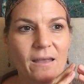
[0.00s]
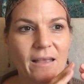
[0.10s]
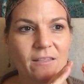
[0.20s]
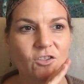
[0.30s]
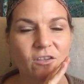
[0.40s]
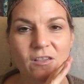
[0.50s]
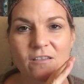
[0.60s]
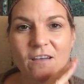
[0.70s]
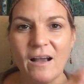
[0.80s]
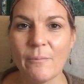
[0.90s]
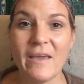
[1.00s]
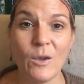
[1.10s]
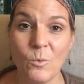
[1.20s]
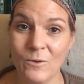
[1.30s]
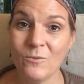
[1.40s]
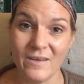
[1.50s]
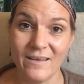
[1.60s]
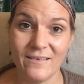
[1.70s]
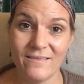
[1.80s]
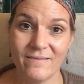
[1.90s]
it's just stuck being
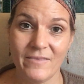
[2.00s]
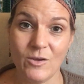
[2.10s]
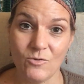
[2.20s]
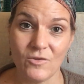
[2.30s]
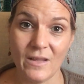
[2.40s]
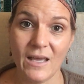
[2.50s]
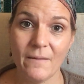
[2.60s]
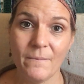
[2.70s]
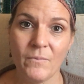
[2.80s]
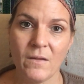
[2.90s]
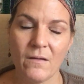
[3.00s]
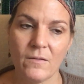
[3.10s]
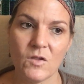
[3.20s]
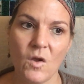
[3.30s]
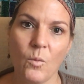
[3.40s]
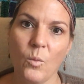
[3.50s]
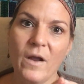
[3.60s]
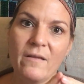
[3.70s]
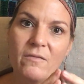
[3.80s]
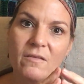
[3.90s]
wounded, usually. So
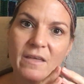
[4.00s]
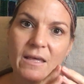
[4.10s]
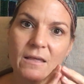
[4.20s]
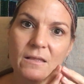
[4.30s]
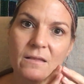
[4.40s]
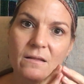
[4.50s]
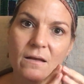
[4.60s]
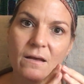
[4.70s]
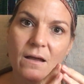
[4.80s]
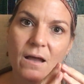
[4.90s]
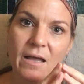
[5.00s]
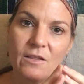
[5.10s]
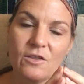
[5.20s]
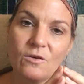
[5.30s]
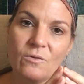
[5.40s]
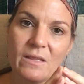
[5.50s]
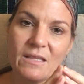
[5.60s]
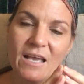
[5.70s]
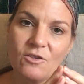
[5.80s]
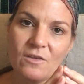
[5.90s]
one of the things I do in
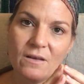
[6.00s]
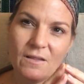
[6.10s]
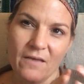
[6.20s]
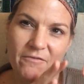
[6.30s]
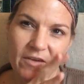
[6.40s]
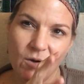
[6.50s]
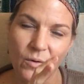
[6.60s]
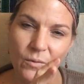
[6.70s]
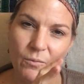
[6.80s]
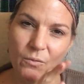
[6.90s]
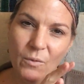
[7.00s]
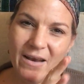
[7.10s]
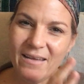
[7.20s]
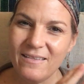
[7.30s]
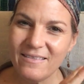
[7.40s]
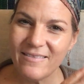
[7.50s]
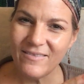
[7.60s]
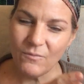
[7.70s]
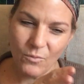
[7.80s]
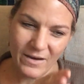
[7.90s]
session is I feel, well, what is
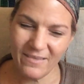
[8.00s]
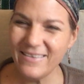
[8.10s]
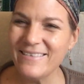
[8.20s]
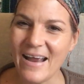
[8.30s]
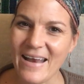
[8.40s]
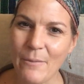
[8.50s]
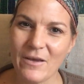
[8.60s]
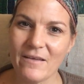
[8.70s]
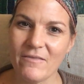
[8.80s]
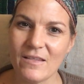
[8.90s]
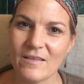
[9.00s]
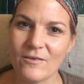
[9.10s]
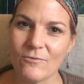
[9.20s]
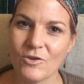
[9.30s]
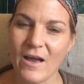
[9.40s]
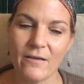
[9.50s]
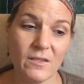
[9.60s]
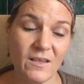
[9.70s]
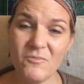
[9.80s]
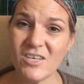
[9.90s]
the dynamic of this inner child?
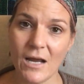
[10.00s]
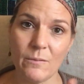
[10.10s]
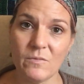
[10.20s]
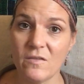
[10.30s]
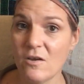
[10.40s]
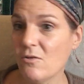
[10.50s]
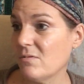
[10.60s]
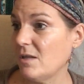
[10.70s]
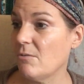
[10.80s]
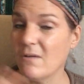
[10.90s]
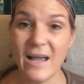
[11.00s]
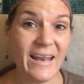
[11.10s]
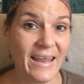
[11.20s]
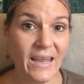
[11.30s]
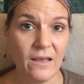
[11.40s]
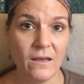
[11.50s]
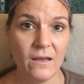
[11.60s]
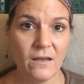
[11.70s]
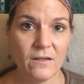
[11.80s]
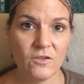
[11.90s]
Sometimes they're really ready
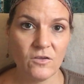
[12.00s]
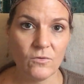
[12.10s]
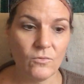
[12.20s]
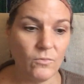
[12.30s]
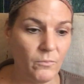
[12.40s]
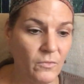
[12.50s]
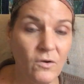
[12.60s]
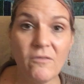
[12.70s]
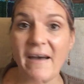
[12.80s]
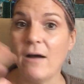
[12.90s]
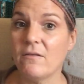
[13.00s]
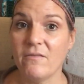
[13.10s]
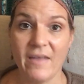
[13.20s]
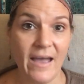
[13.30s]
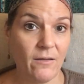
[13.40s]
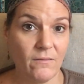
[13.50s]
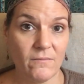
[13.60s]
to move out of that